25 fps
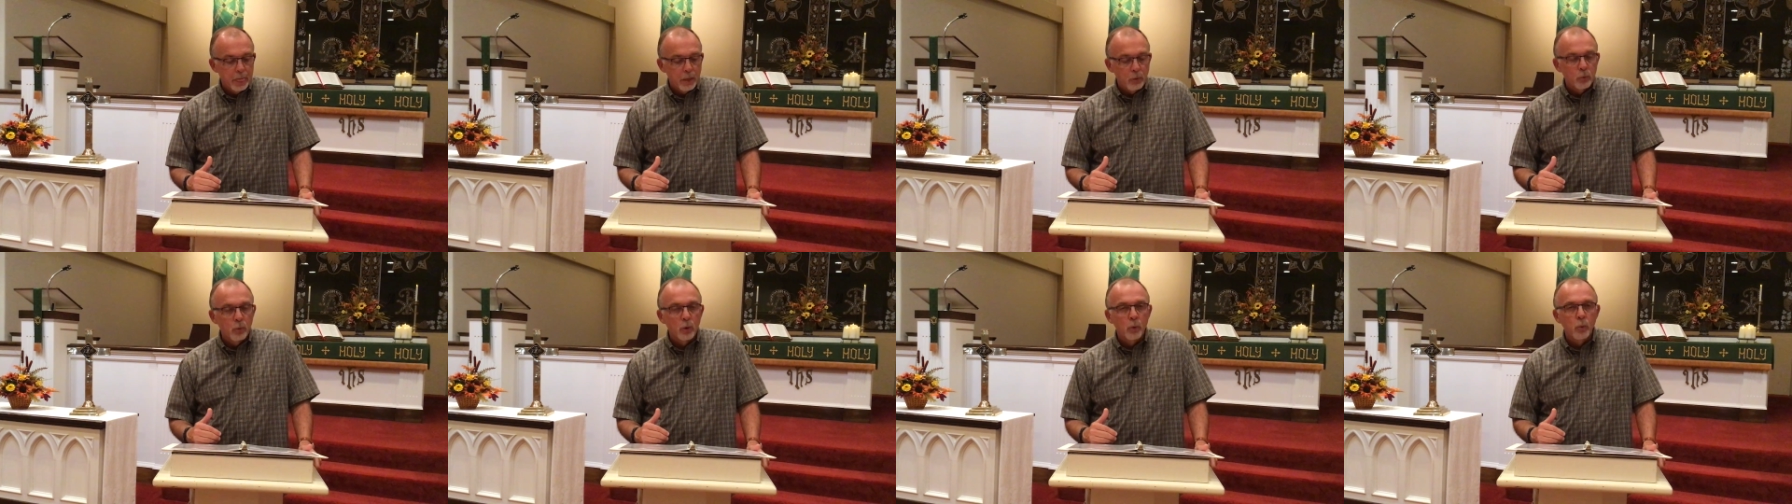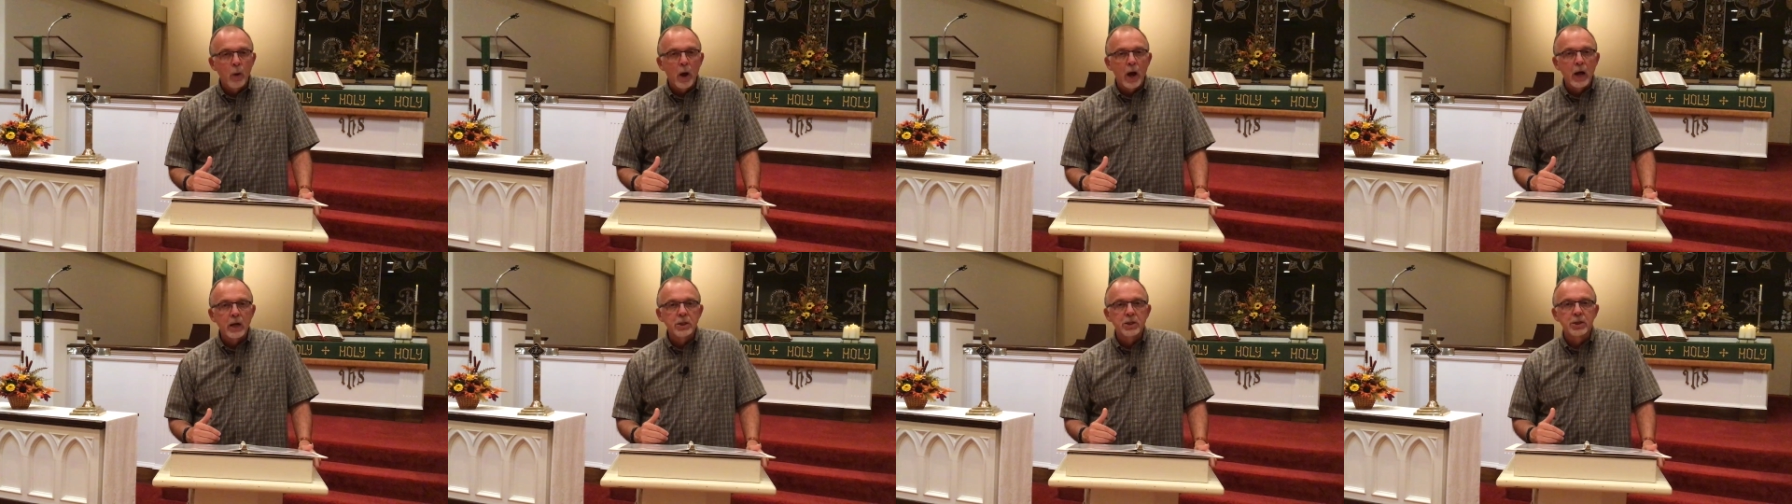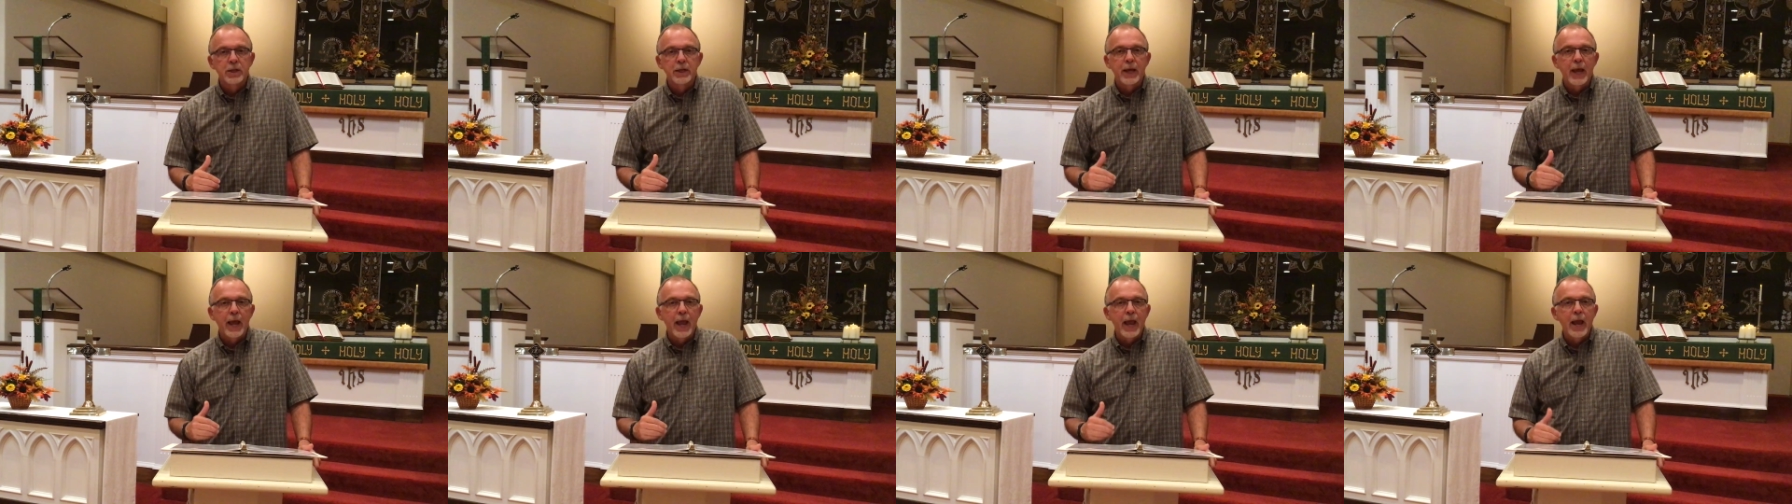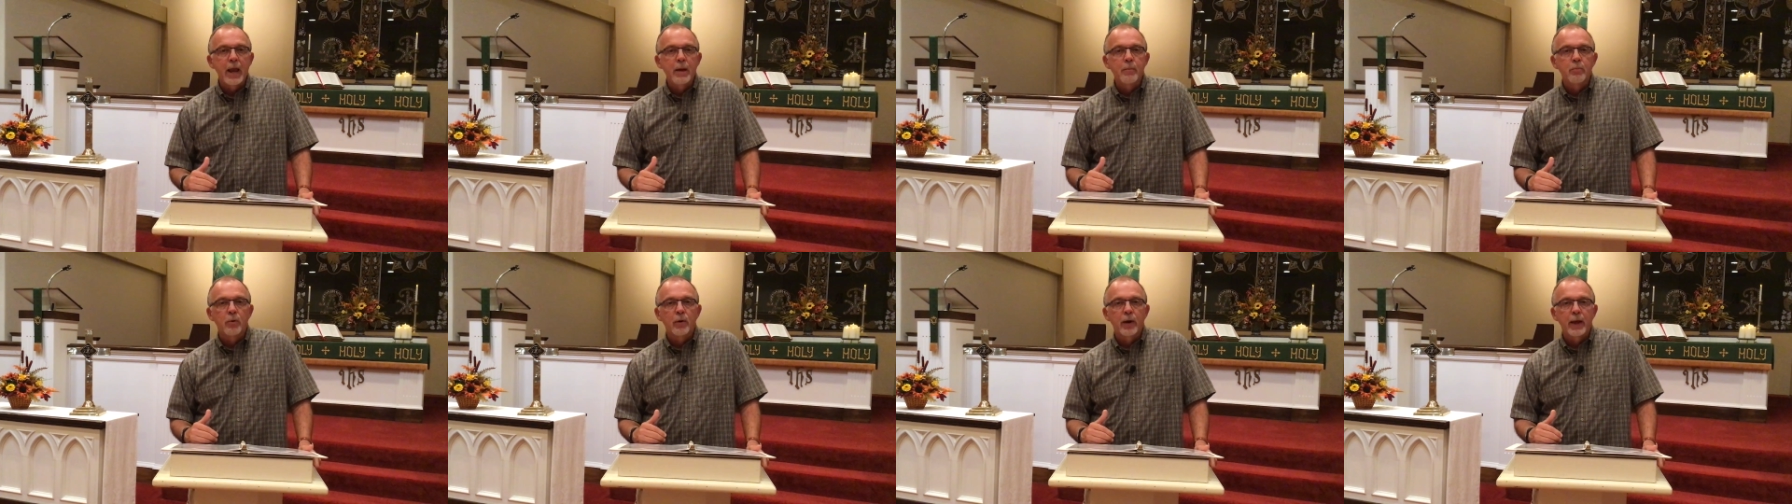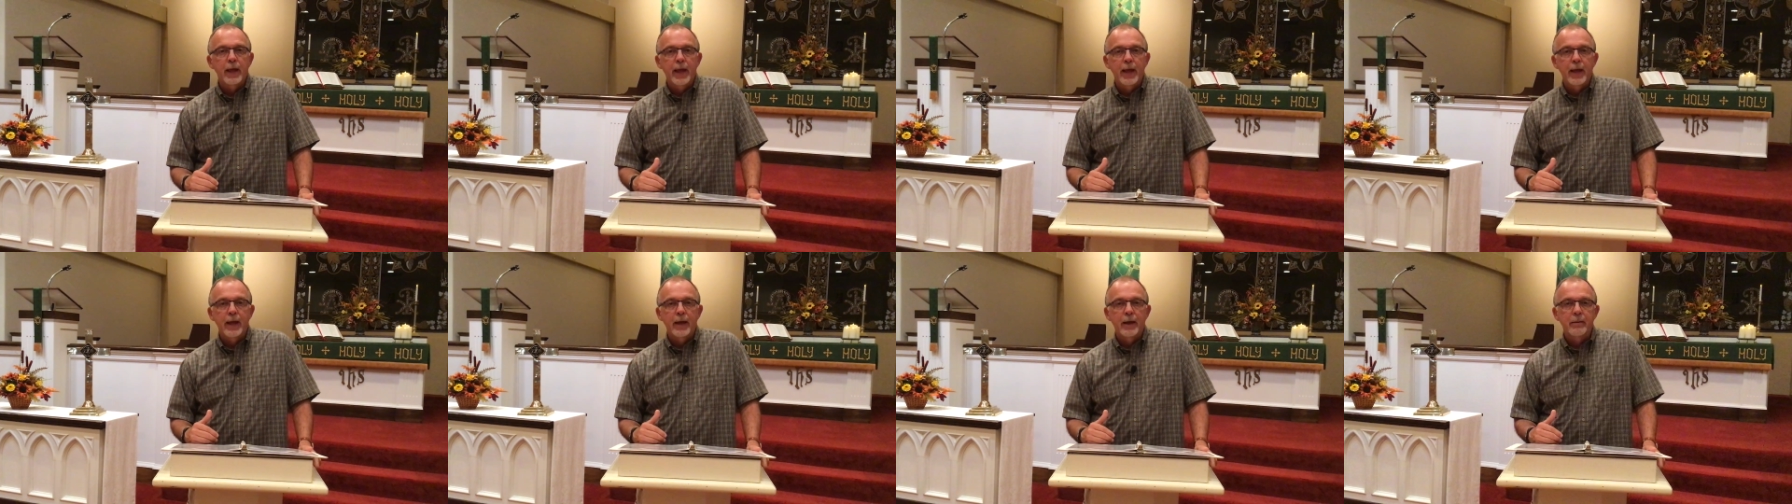were watching
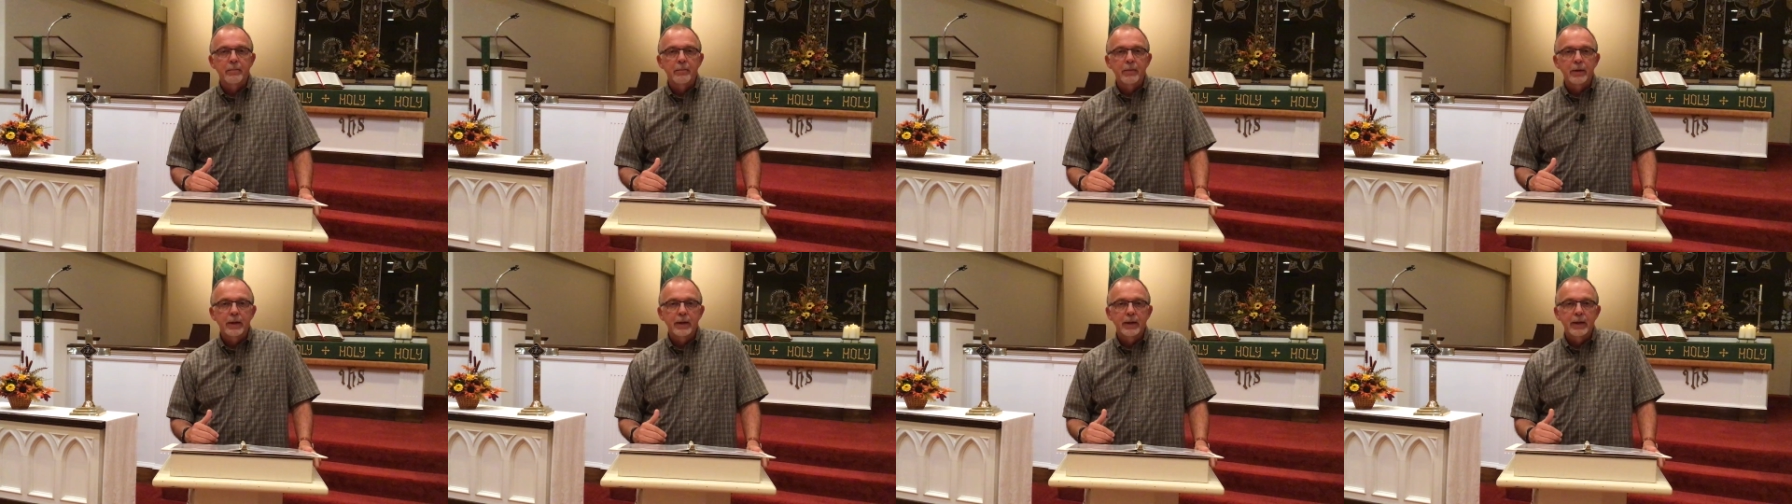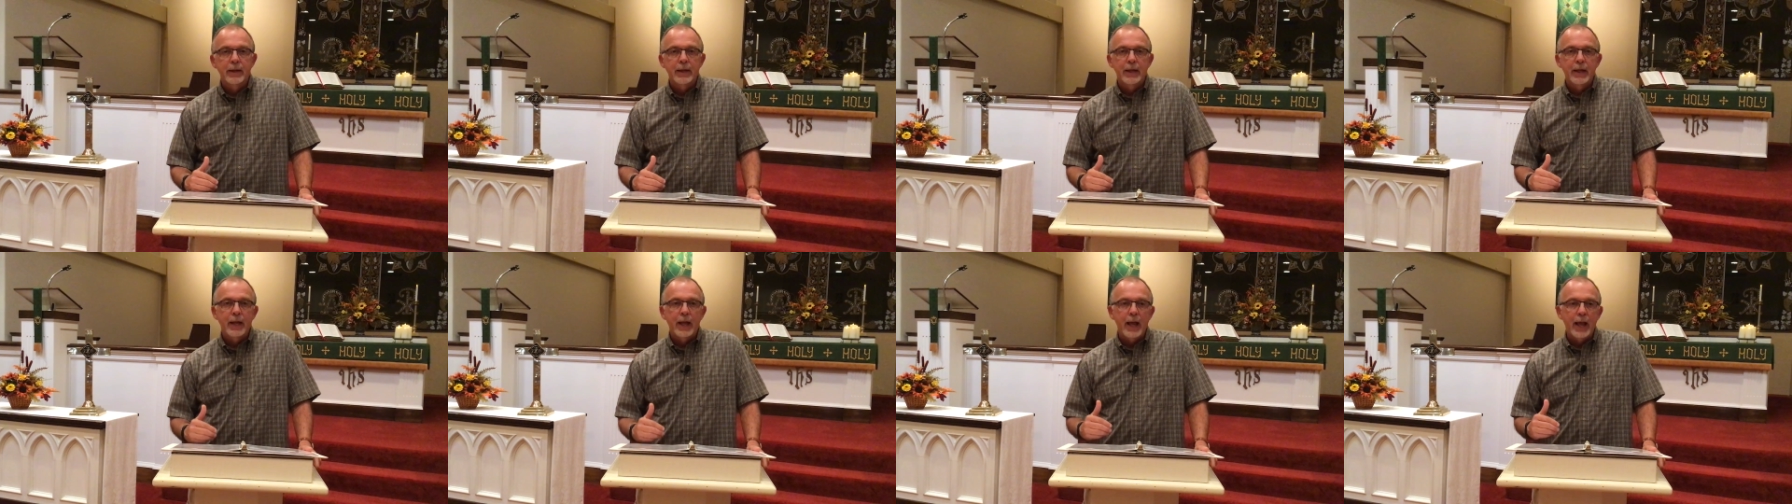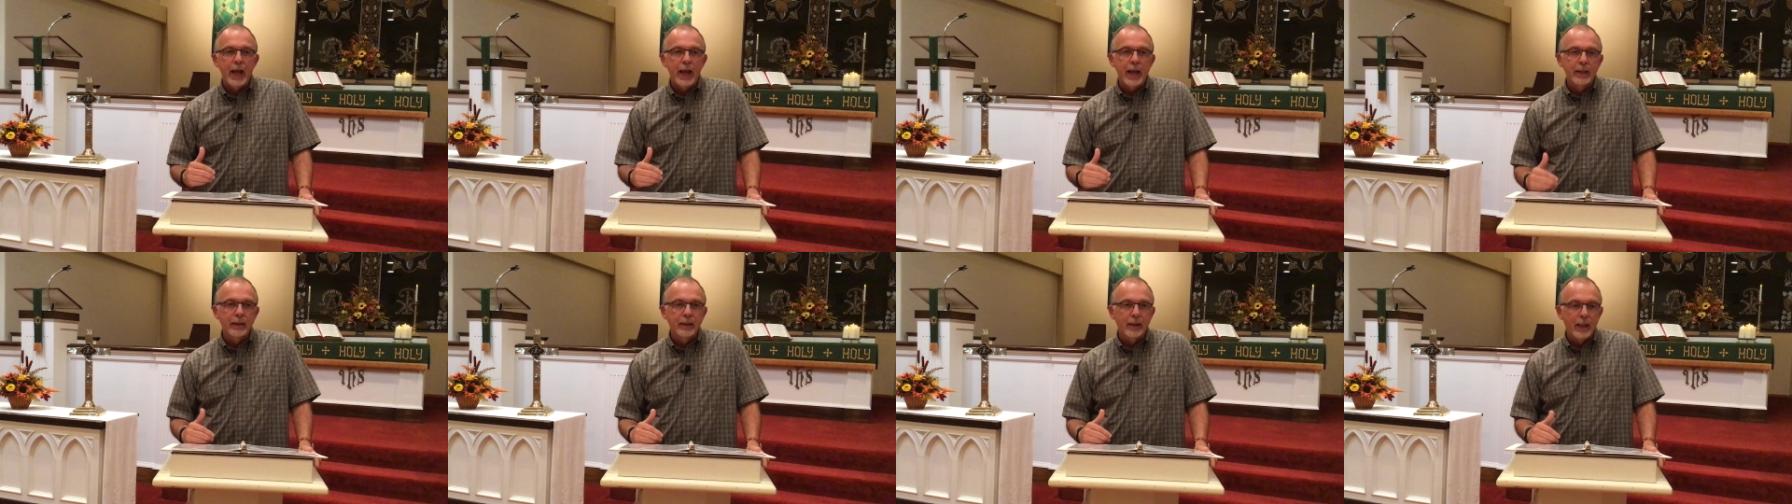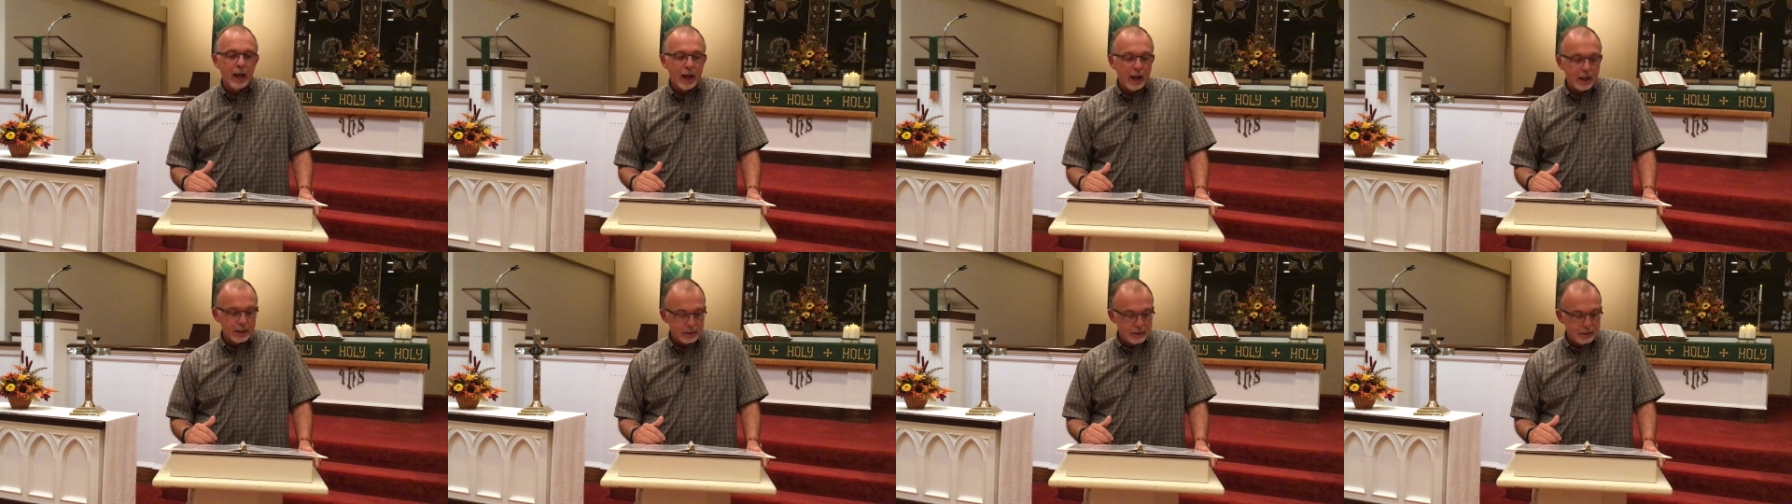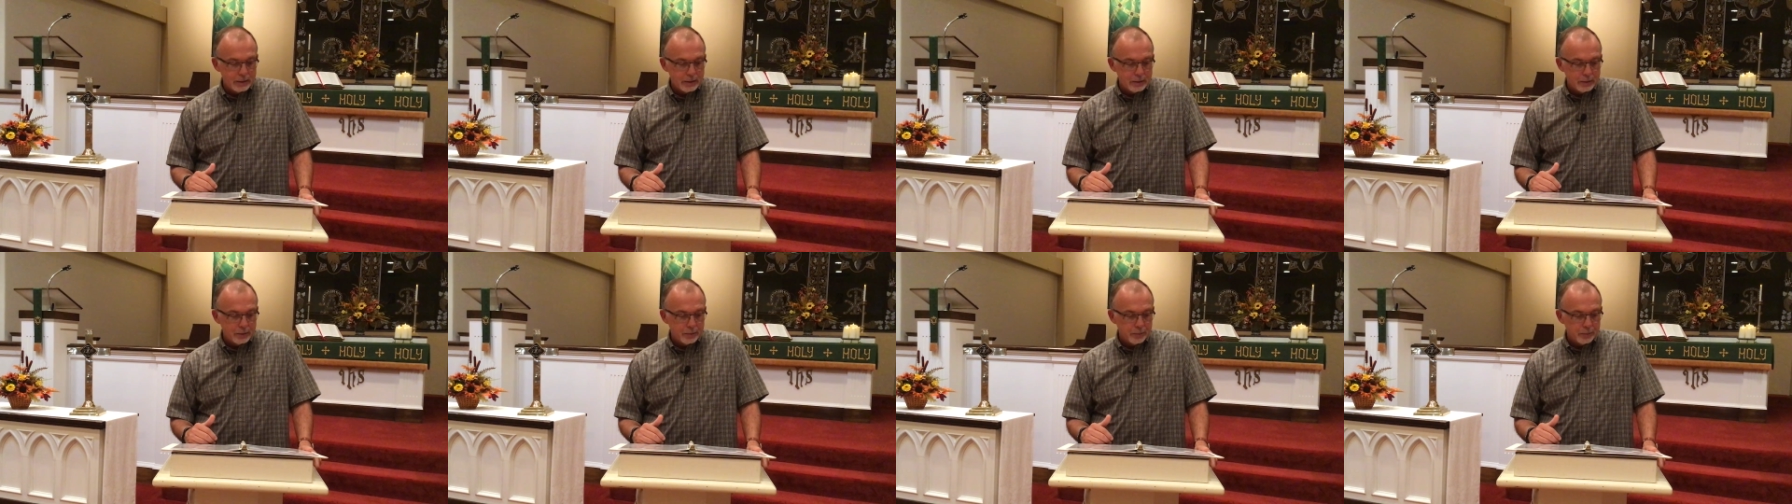Abraham and Lot.